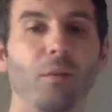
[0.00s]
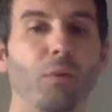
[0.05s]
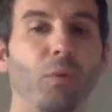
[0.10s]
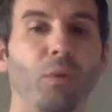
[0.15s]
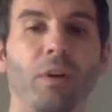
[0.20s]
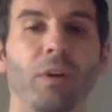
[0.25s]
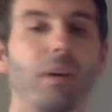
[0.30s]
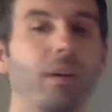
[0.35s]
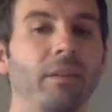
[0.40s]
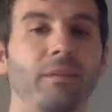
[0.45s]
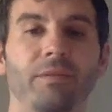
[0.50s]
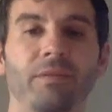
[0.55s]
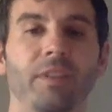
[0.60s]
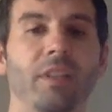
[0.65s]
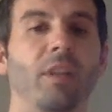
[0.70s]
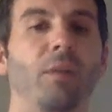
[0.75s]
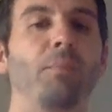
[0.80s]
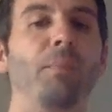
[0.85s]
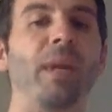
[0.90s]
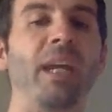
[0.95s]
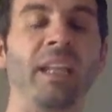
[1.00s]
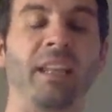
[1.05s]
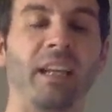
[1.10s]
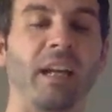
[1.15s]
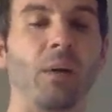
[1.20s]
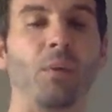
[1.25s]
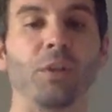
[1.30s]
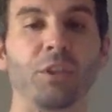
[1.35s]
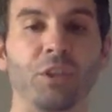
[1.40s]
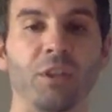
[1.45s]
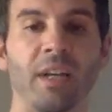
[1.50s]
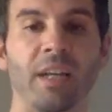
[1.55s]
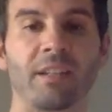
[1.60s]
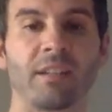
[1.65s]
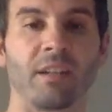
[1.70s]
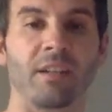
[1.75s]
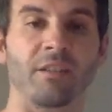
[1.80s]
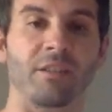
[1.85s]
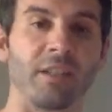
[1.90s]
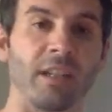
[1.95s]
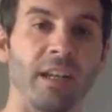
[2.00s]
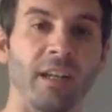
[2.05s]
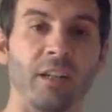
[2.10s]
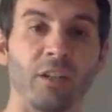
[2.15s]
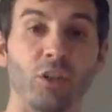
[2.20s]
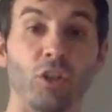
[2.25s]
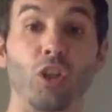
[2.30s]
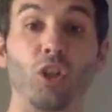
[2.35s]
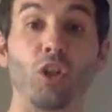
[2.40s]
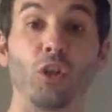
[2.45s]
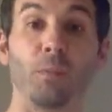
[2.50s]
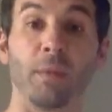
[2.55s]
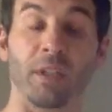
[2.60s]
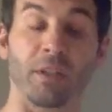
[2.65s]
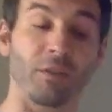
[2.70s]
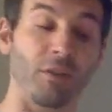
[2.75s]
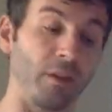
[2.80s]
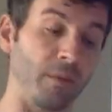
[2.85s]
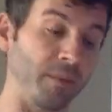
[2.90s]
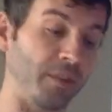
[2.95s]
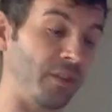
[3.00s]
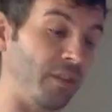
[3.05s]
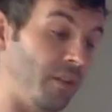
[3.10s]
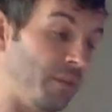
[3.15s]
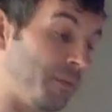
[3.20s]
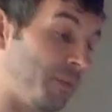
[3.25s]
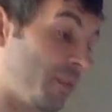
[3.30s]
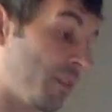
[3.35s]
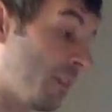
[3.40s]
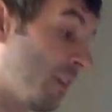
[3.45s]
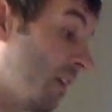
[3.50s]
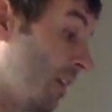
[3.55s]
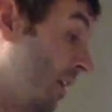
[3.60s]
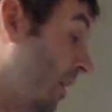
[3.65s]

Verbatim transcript: we're the main thing I want you guys to understand is human chromosomes.